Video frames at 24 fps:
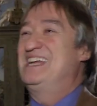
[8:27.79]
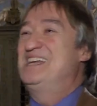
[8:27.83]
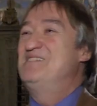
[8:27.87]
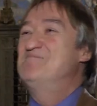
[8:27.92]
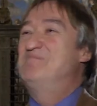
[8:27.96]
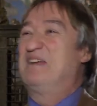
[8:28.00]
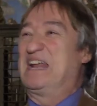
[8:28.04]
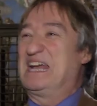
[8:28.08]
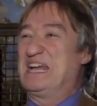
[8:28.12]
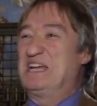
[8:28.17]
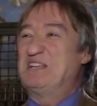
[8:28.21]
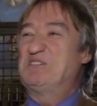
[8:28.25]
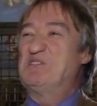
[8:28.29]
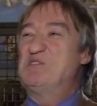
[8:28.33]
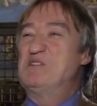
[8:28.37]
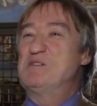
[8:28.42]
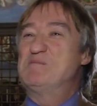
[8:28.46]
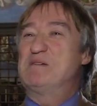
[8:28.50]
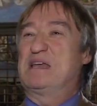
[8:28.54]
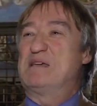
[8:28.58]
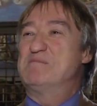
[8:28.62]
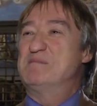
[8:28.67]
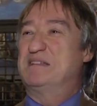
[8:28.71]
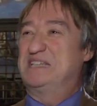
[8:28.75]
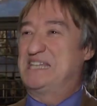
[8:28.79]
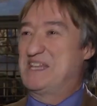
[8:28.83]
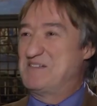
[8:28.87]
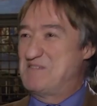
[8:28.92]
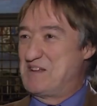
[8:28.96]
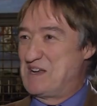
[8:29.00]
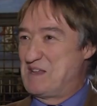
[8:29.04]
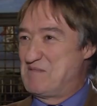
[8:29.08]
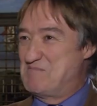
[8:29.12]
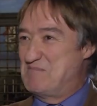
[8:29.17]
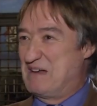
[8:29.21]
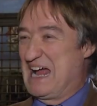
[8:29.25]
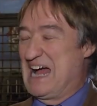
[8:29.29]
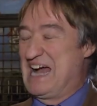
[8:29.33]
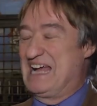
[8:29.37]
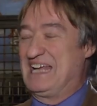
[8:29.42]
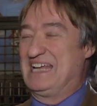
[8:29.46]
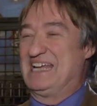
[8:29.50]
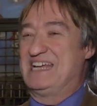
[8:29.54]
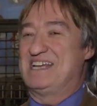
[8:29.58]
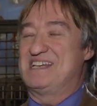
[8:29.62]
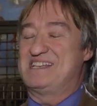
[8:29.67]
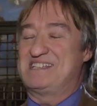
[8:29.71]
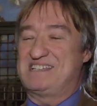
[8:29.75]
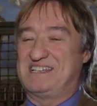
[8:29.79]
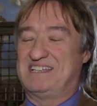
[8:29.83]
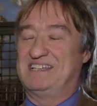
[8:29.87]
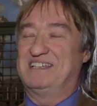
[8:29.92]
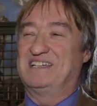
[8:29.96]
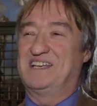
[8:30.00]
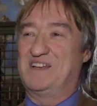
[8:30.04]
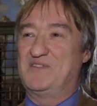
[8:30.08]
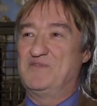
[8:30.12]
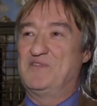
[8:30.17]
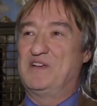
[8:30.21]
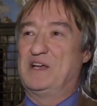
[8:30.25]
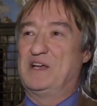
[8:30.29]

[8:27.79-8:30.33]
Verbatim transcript: because he put the underwear on the people. The